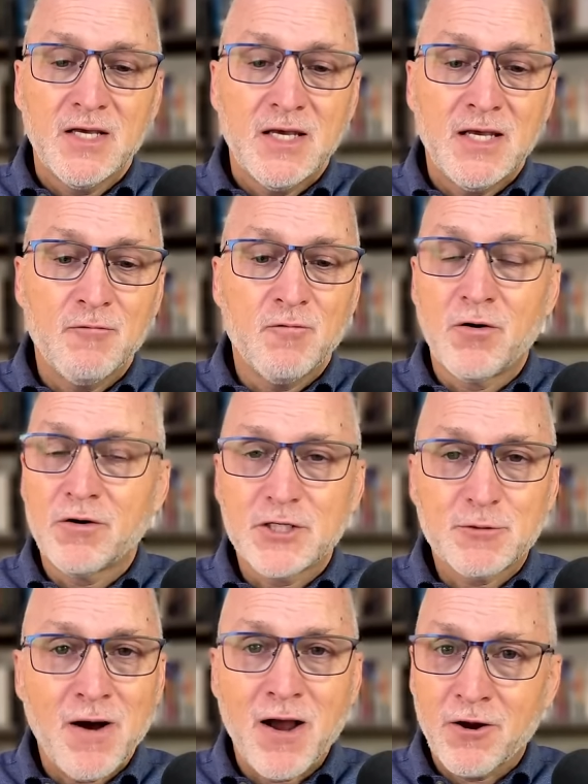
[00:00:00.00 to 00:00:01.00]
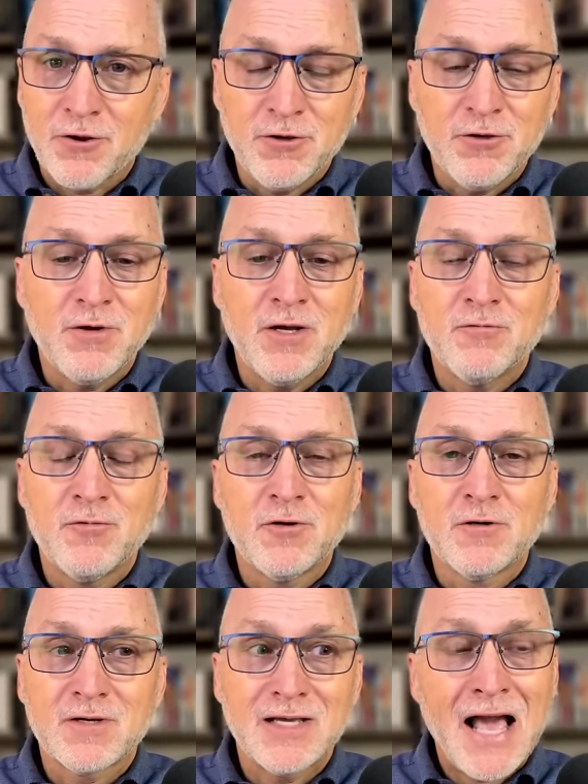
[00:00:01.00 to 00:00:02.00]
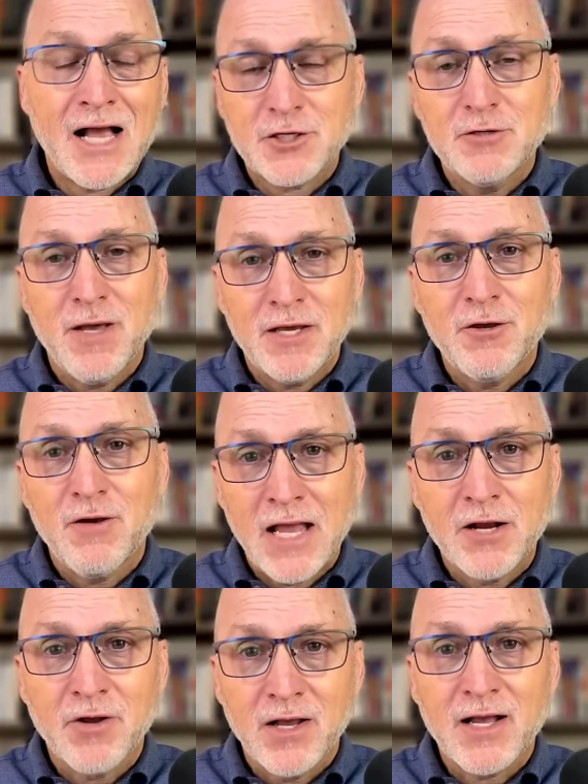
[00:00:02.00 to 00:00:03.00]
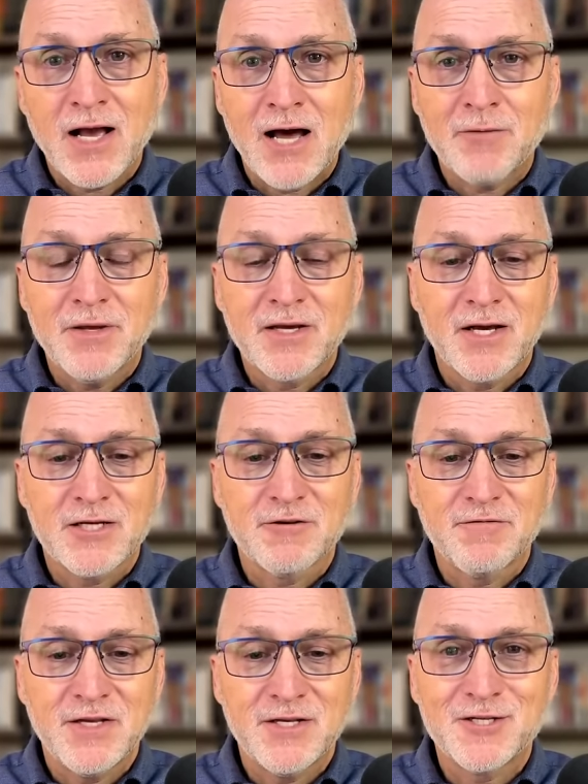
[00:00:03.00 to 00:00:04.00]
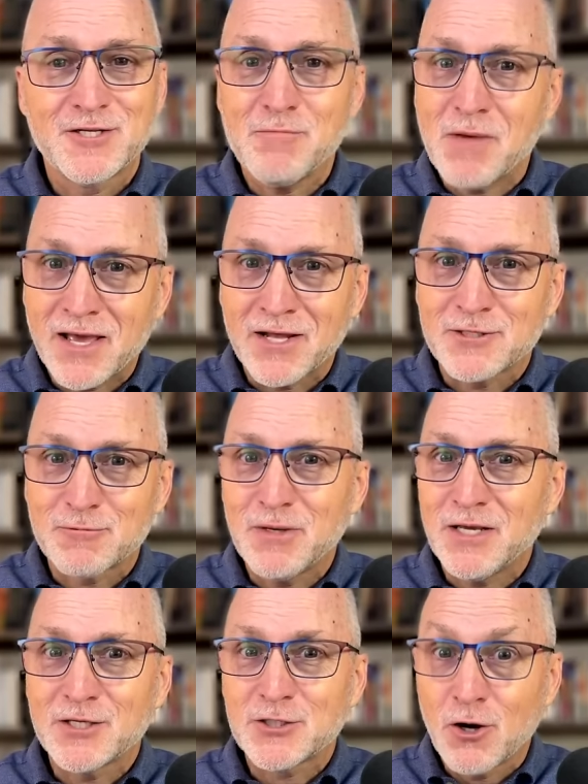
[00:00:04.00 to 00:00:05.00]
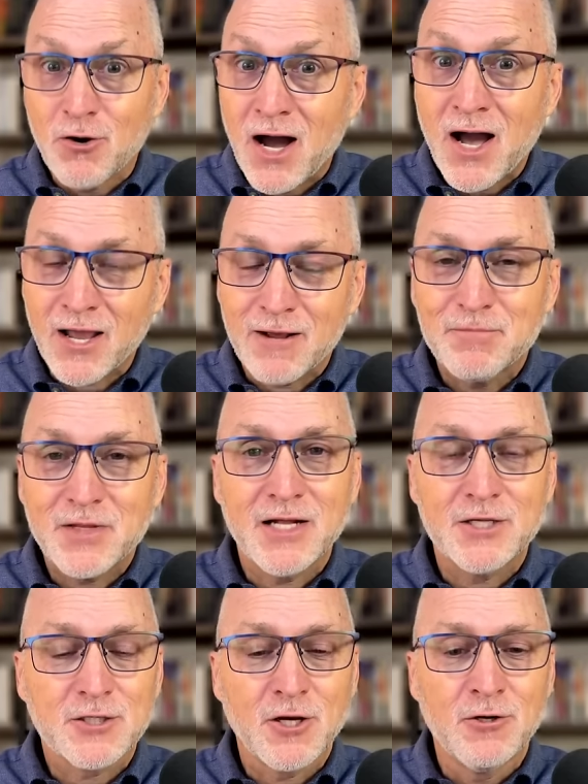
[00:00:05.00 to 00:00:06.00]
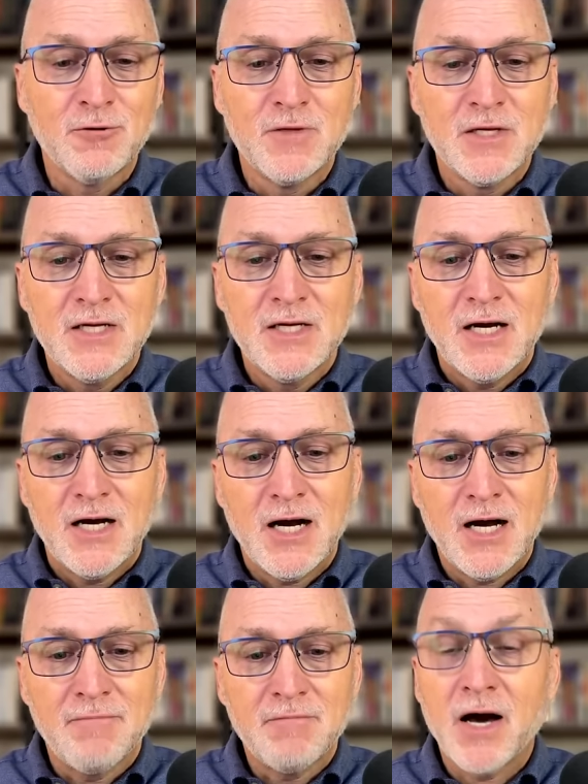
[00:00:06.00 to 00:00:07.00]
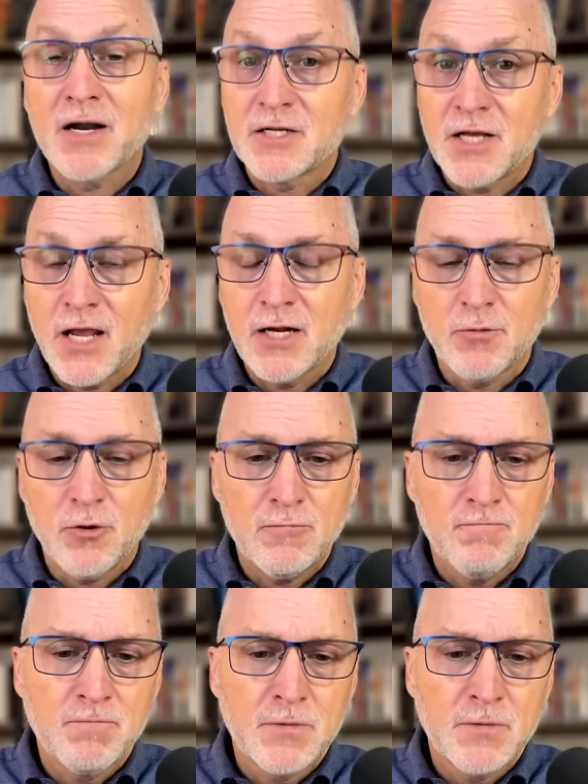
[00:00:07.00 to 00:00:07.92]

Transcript: It won't inspire you. It will actually make you angry at God because of his demands being so high and so unattainable.